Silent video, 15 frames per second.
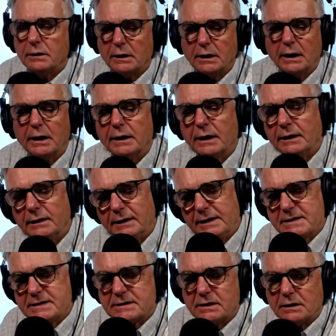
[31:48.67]
at
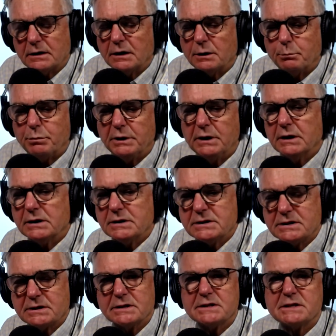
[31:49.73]
least it begins
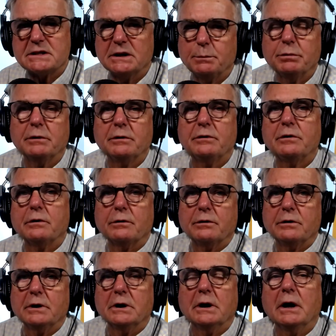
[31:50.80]
to seep into your
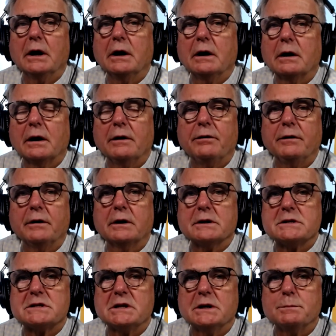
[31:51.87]
DNA. I think it
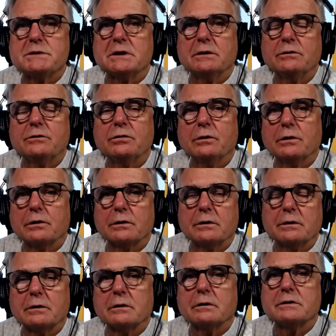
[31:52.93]
seeps into
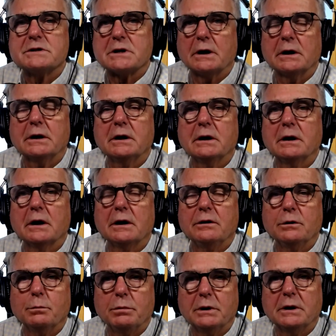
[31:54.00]
your psyche, and
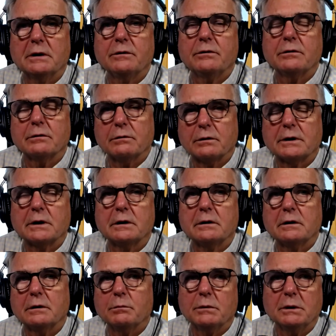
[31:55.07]
you begin to look at
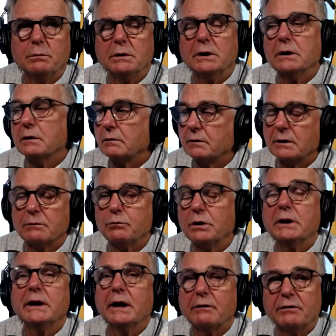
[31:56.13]
maybe
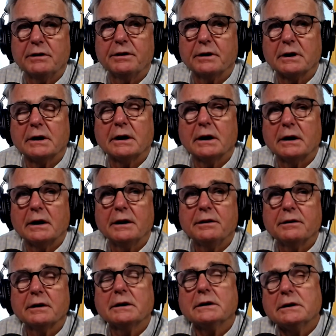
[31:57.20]
really everything. And I
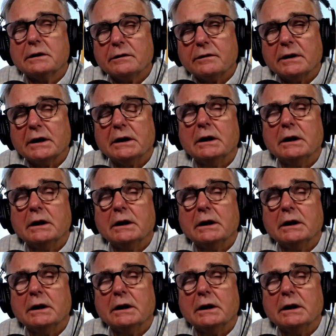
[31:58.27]
think that